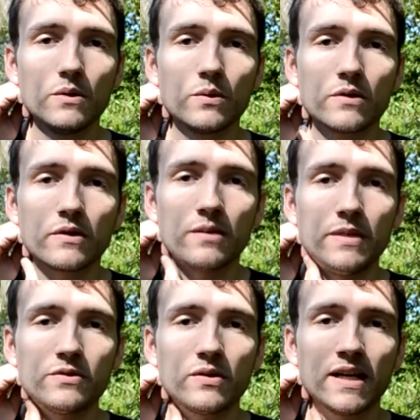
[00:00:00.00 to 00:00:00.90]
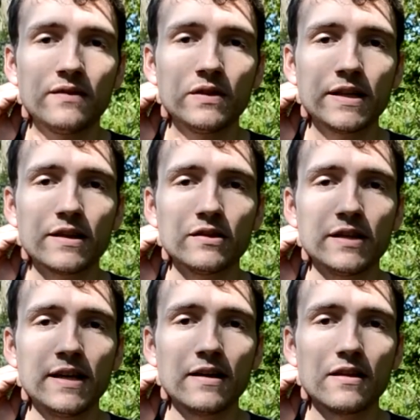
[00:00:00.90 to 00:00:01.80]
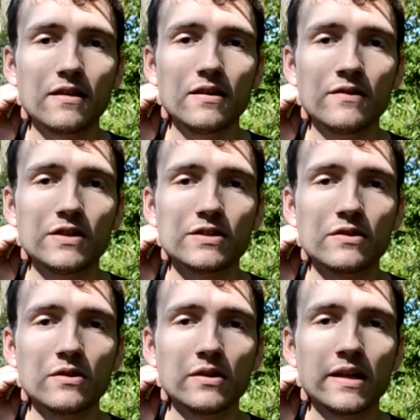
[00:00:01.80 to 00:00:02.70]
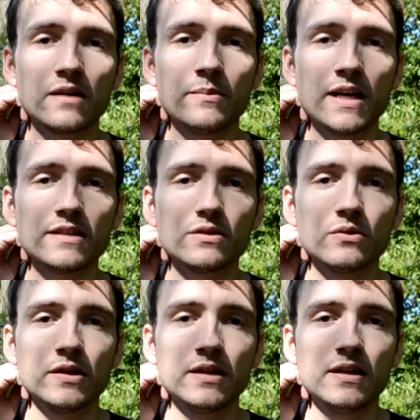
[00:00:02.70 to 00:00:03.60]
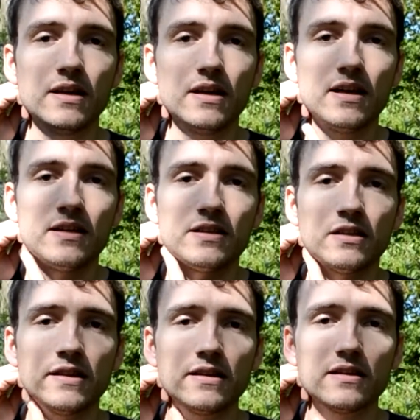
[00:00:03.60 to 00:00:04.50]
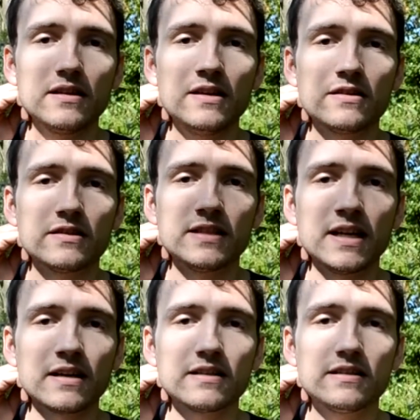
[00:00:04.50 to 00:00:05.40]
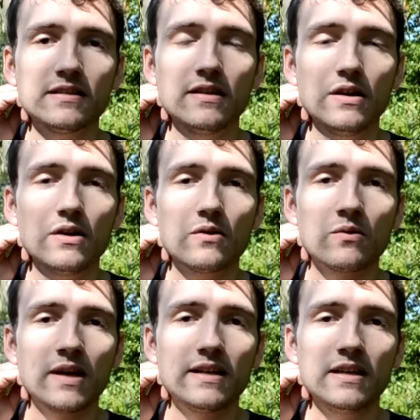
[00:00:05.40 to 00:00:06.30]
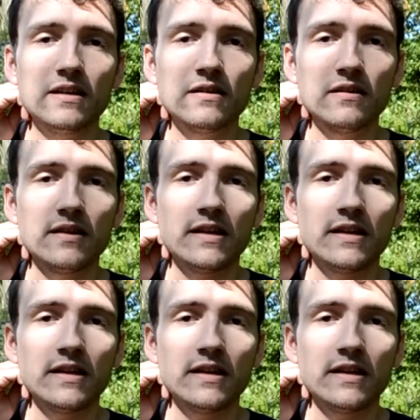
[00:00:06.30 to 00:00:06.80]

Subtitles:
We're going to be traveling the length of the sternocleidomastoid until it intersects right here.